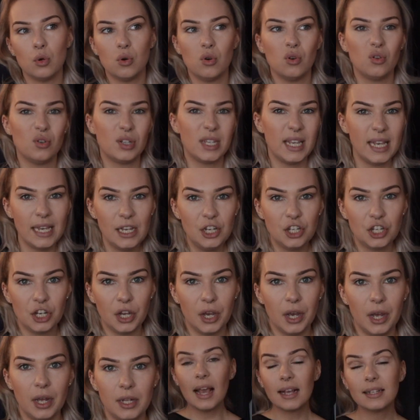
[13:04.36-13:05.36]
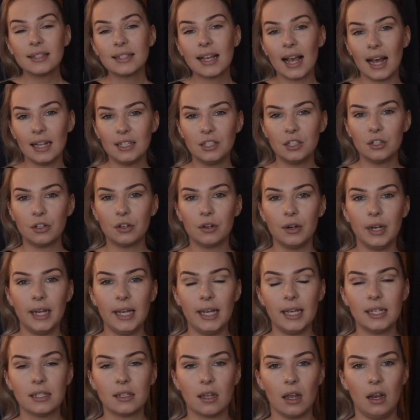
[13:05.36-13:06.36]
or t-shirt. Next
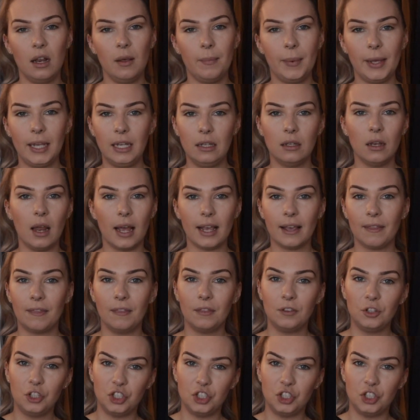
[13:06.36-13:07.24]
category is going to be like